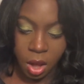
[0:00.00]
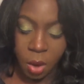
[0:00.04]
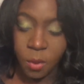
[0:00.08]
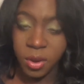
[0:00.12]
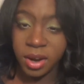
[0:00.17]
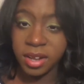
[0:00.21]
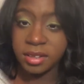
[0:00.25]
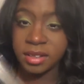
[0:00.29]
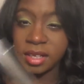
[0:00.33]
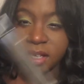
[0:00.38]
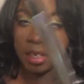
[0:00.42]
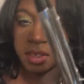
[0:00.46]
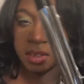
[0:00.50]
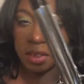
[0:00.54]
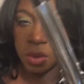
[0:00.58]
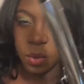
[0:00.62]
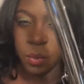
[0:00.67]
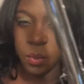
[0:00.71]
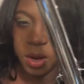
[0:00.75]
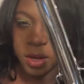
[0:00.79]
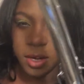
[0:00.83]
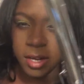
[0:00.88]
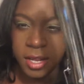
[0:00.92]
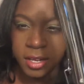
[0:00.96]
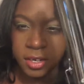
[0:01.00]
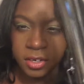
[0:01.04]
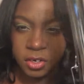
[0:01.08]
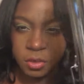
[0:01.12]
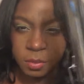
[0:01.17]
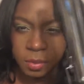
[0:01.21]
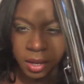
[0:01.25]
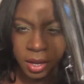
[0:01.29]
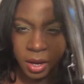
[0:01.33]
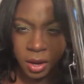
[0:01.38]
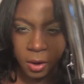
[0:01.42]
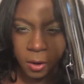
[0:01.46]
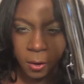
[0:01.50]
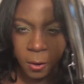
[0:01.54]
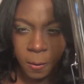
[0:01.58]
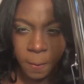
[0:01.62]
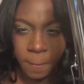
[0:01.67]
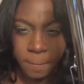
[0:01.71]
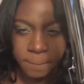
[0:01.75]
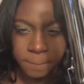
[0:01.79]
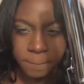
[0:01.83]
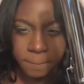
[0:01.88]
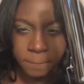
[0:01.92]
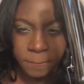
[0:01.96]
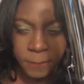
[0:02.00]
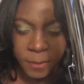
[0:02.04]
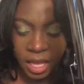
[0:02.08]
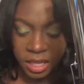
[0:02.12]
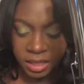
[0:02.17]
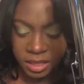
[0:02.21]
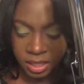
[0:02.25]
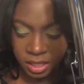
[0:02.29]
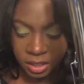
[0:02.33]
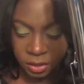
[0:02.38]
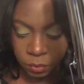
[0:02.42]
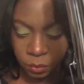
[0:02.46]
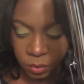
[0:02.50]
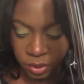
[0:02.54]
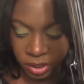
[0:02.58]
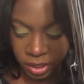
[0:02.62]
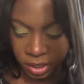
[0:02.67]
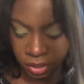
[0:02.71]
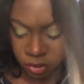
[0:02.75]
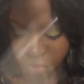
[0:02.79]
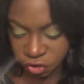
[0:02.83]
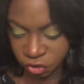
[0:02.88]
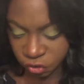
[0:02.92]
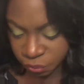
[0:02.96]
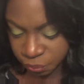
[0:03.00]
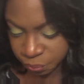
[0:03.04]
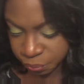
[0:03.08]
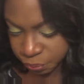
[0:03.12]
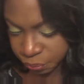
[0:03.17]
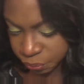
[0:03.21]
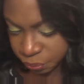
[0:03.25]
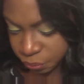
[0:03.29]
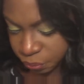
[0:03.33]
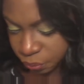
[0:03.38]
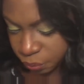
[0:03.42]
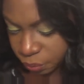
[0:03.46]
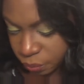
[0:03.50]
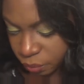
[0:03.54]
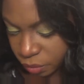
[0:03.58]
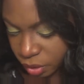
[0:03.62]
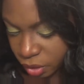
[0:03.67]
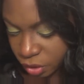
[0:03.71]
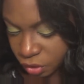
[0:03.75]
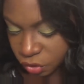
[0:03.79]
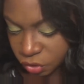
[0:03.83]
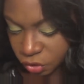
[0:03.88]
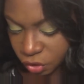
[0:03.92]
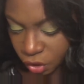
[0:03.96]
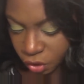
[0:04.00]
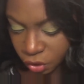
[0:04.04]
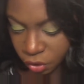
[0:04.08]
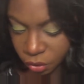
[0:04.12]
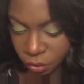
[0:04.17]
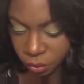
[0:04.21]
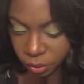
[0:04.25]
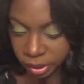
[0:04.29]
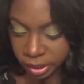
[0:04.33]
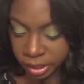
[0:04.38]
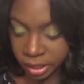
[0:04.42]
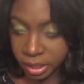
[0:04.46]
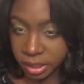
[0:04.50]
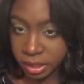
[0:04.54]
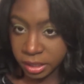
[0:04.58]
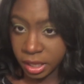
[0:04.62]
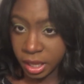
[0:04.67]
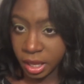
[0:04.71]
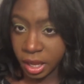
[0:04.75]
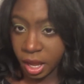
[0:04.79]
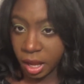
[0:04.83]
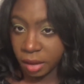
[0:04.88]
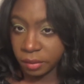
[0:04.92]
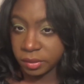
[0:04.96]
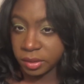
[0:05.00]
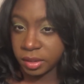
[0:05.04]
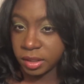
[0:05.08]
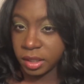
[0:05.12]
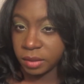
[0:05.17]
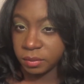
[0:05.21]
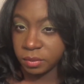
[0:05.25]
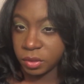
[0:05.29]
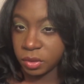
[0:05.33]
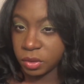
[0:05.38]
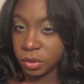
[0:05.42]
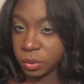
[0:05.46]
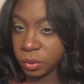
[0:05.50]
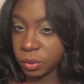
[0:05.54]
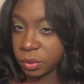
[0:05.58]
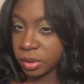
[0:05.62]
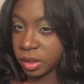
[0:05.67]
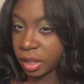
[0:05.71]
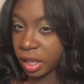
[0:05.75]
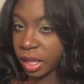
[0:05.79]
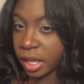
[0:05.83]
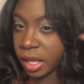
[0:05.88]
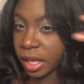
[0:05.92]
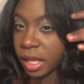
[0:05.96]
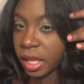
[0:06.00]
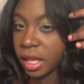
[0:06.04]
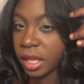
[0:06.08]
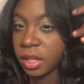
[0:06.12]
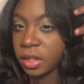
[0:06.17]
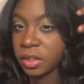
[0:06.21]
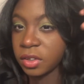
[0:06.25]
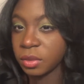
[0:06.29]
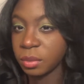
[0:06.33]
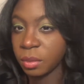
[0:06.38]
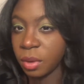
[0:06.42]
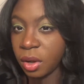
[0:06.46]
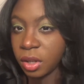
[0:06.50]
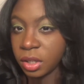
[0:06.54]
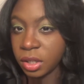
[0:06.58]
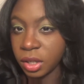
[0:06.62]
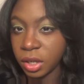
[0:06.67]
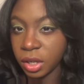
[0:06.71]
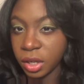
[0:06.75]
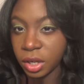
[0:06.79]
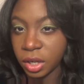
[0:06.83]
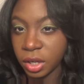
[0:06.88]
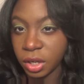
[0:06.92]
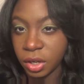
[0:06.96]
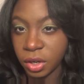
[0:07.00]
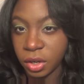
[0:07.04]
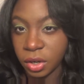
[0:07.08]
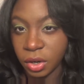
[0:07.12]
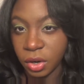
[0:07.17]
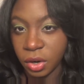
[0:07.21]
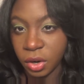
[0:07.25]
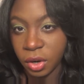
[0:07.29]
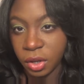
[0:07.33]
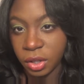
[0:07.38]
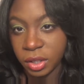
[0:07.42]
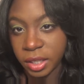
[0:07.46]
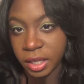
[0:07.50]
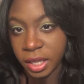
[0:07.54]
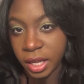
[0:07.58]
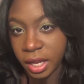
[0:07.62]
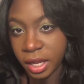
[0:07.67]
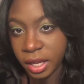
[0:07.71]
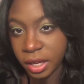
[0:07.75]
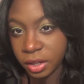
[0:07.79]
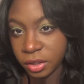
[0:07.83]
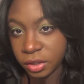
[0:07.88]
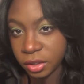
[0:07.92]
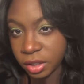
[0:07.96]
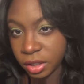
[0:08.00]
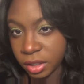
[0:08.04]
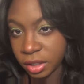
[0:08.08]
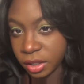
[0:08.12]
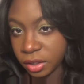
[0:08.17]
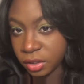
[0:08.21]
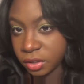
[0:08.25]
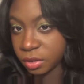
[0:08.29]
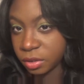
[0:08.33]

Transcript: want to say this is a 1-inch barrel. I think it's 1 inch. So yeah, obviously if you use a smaller curling iron, you're going to